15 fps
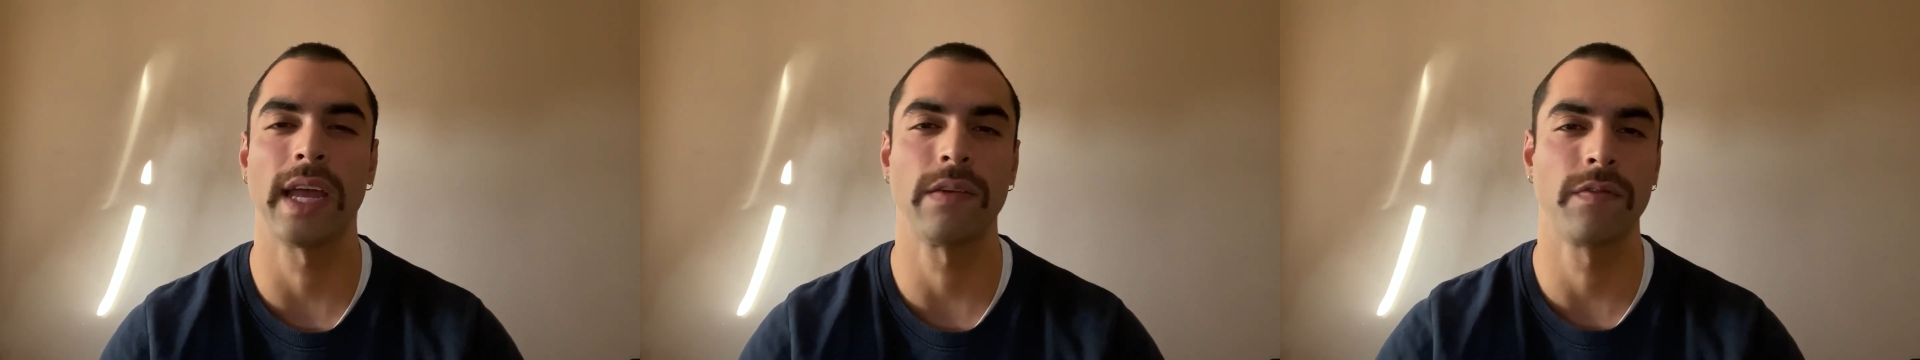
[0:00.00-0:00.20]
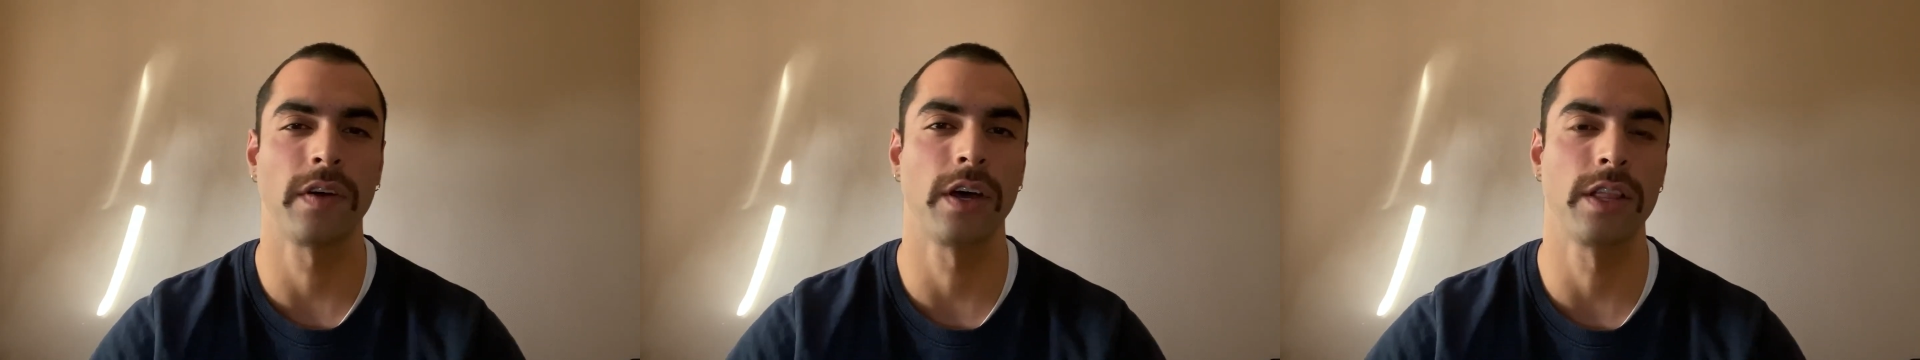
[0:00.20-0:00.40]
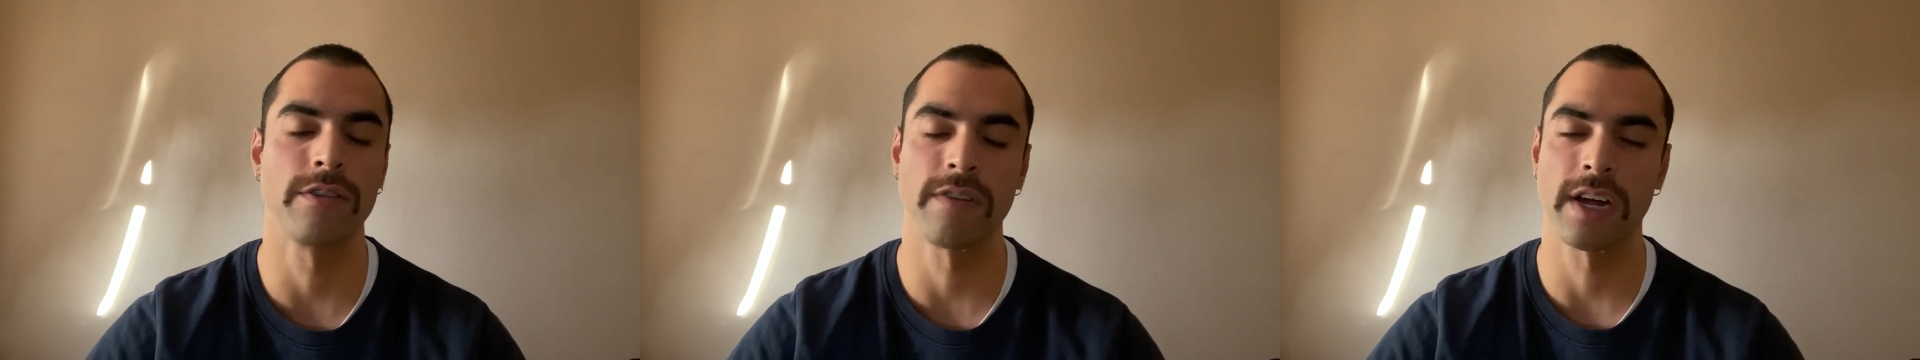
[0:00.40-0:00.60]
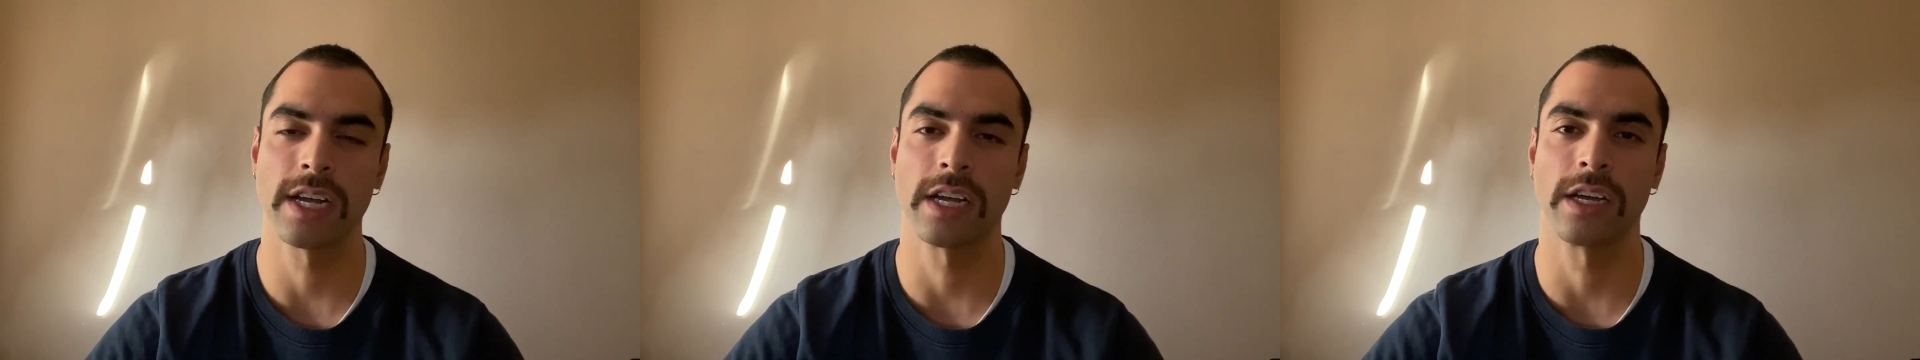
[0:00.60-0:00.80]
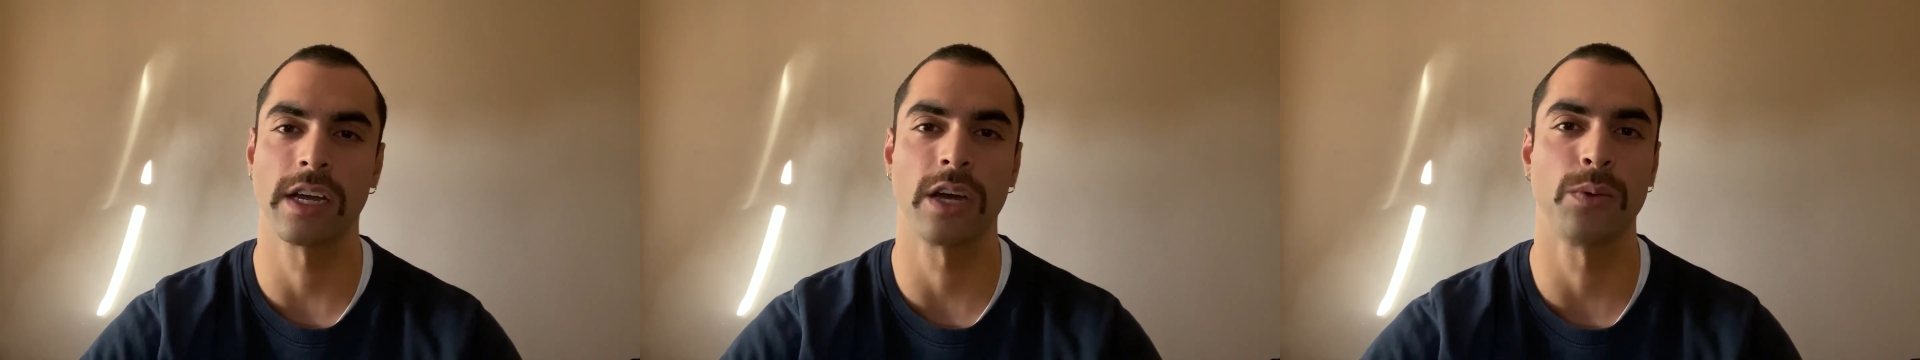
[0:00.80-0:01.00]
further I
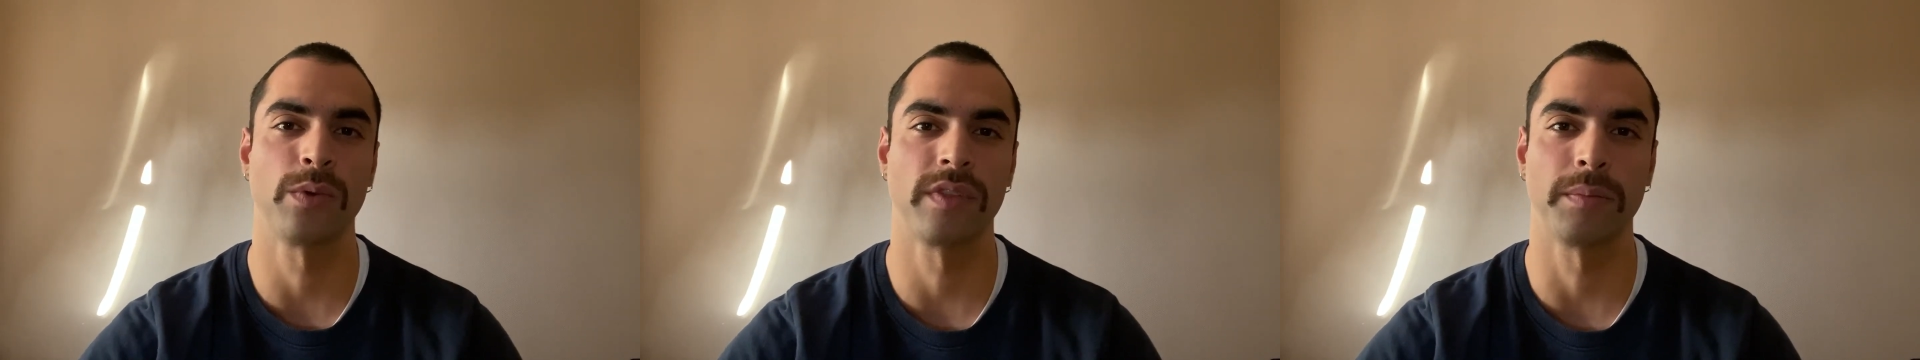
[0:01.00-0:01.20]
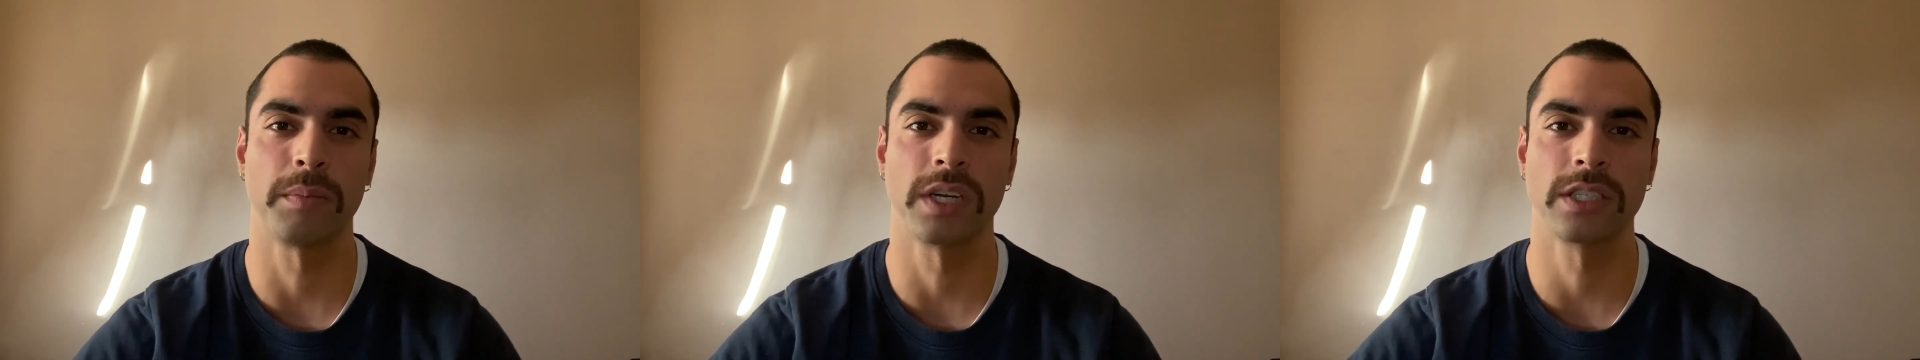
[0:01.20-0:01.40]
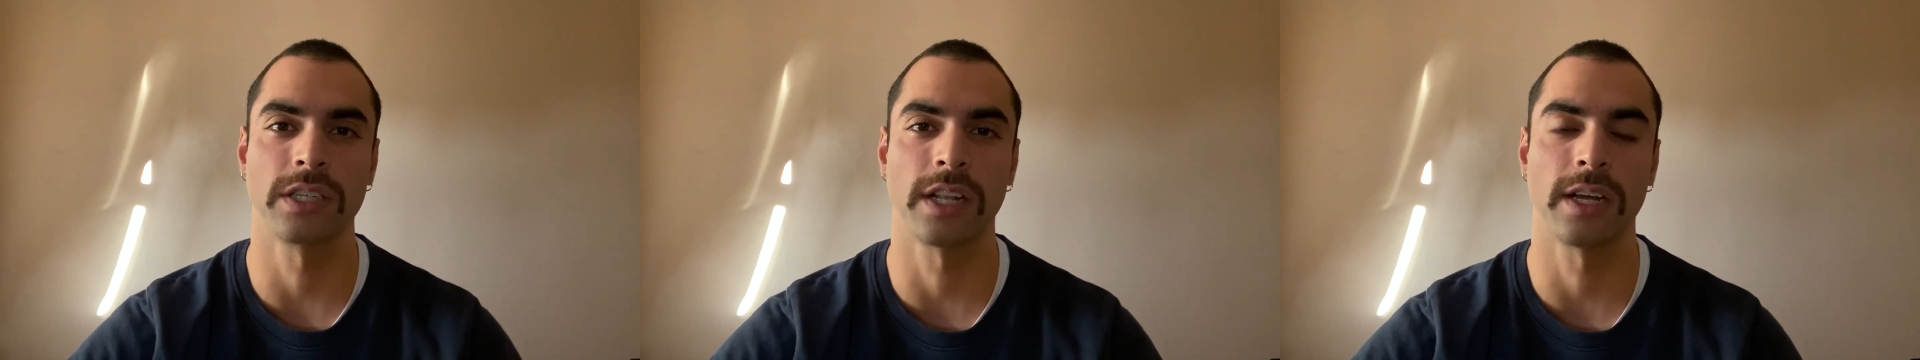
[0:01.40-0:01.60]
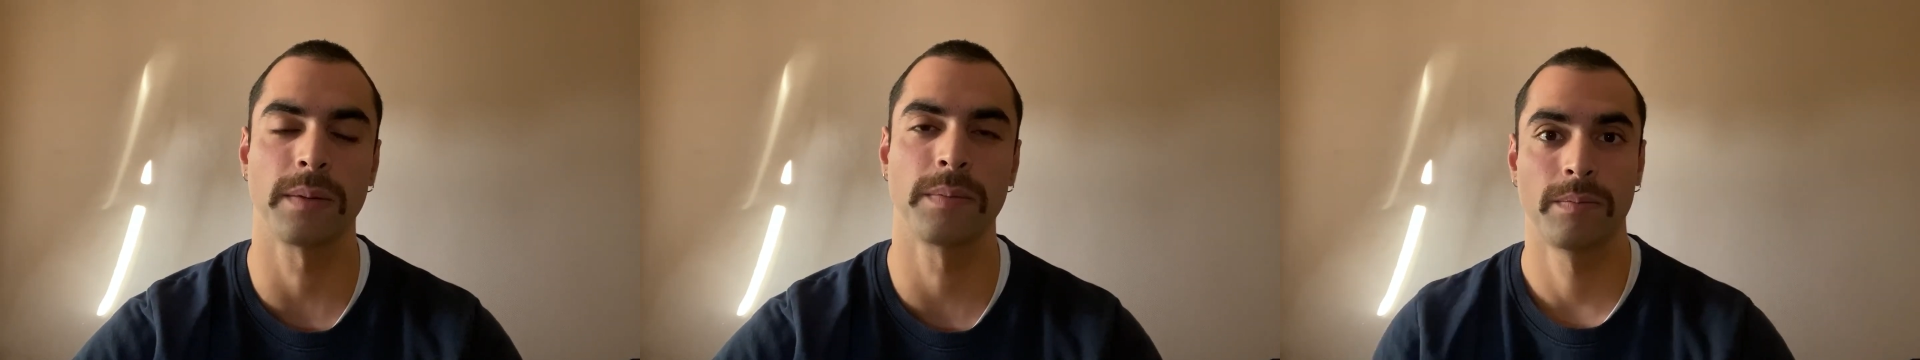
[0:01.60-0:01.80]
can go with the muscle up.